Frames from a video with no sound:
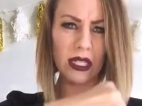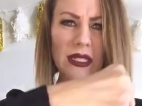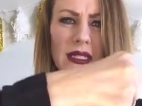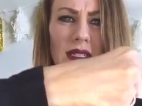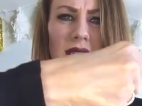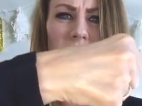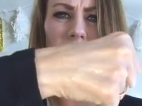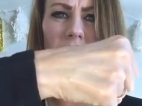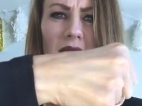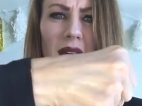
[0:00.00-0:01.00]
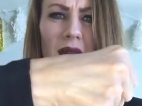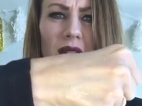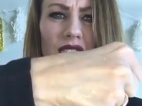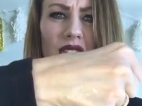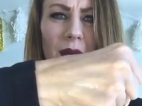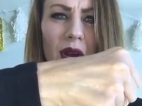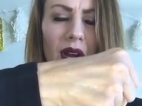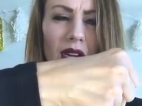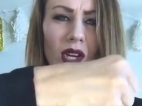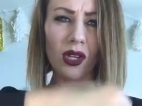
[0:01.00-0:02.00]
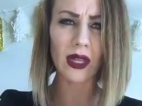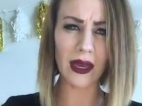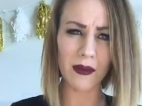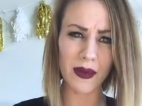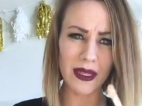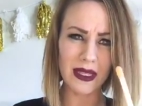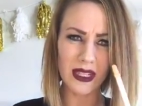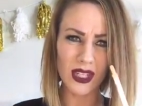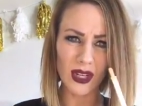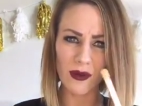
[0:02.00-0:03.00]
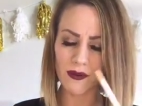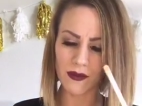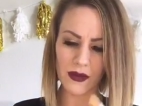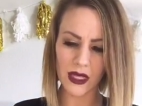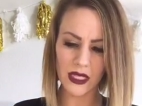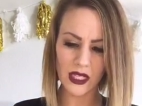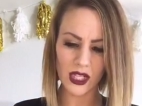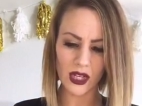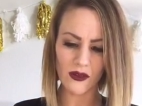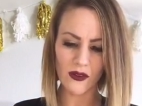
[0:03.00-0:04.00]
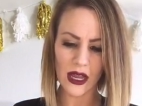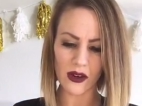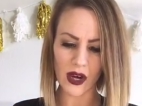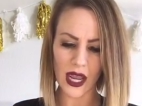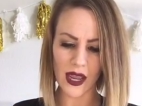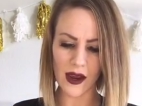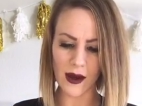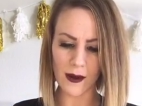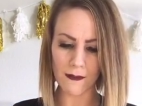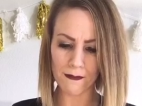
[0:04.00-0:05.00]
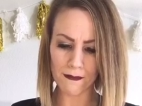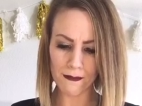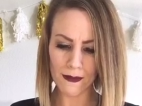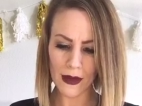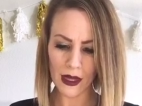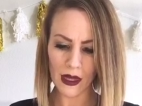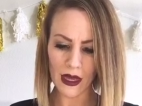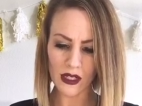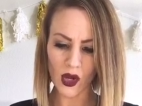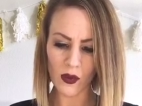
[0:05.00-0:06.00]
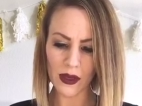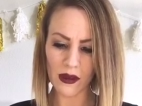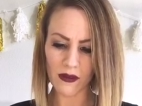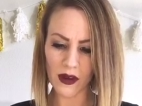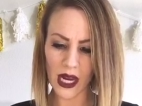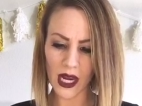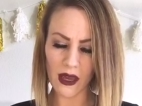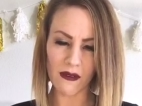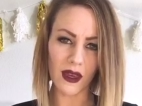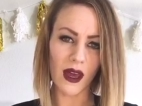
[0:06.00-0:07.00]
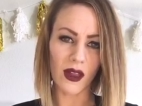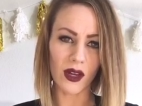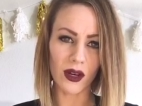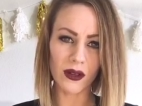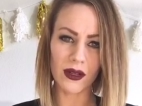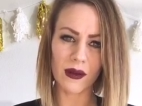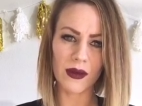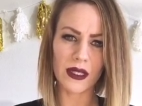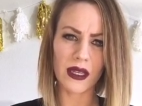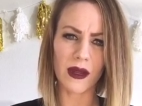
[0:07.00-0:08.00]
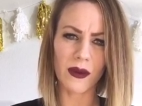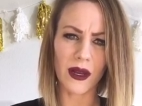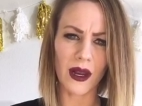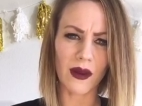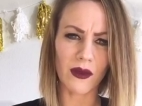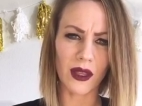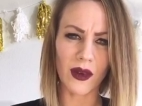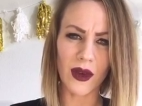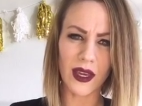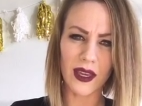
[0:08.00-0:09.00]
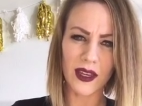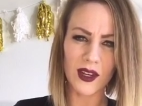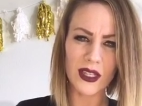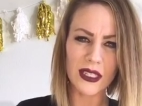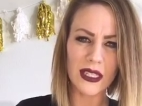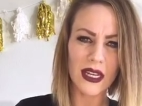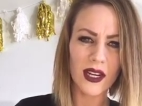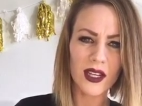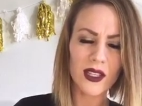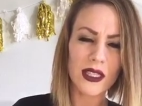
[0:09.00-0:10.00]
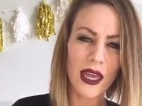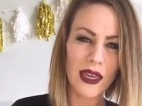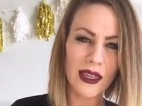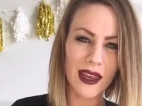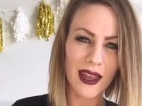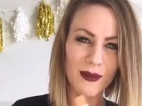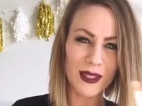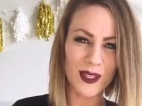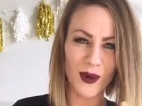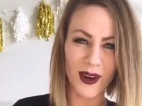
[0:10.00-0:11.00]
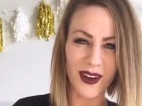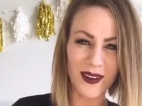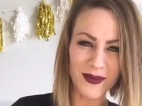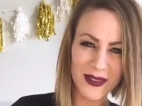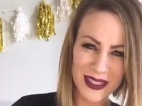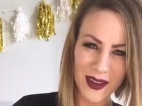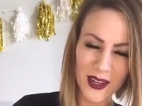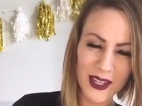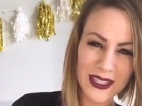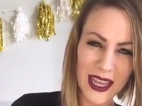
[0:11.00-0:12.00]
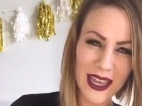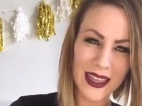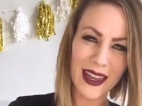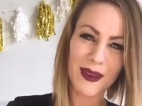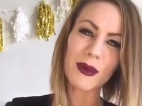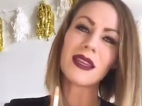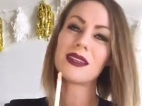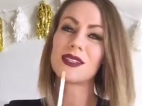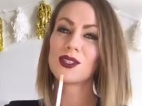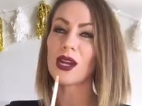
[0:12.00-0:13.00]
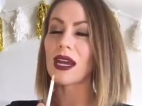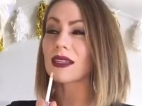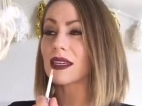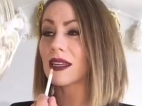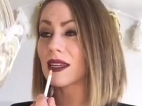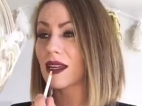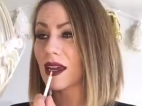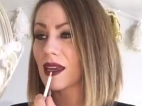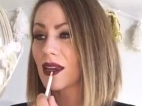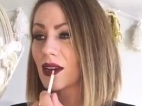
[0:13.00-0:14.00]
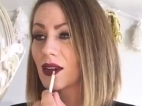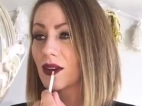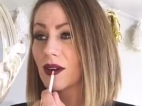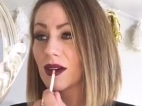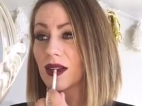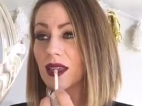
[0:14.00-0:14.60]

just a shimmer on your lip, this is your, this is your friend right here. Don't be afraid of the color. I'm just gonna put it on really quick. Christine, are you saying that I'm a squirrel? Is that what you're saying, that I'm getting distracted? I hear you.